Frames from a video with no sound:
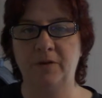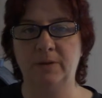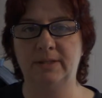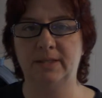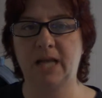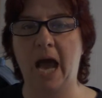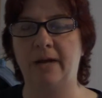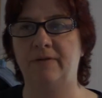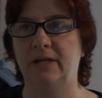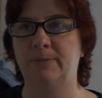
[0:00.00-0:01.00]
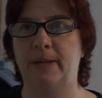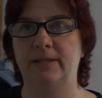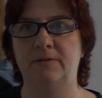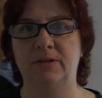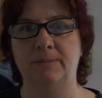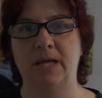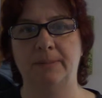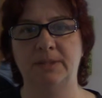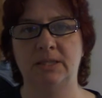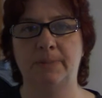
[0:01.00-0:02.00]
is kind of expensive
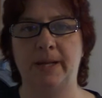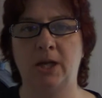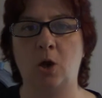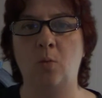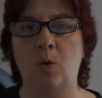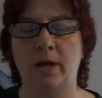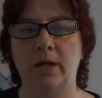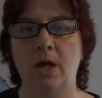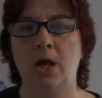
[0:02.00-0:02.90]
sometimes depending on what